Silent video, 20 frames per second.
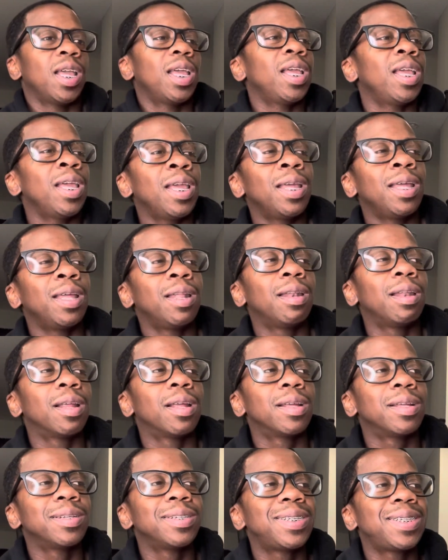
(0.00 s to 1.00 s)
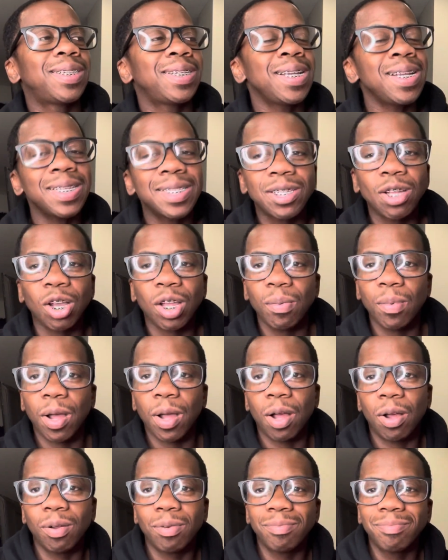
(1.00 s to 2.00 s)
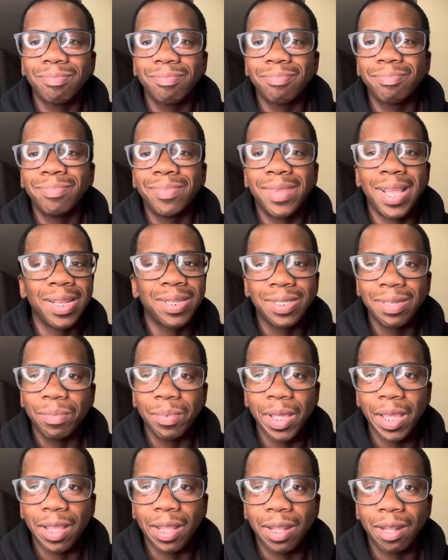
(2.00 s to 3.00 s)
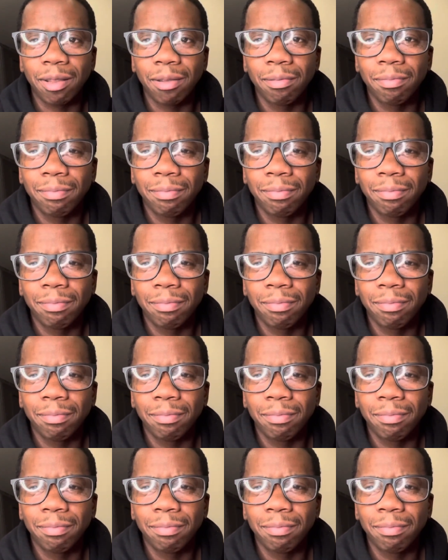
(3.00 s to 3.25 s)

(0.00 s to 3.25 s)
And she's talking about, that's a man.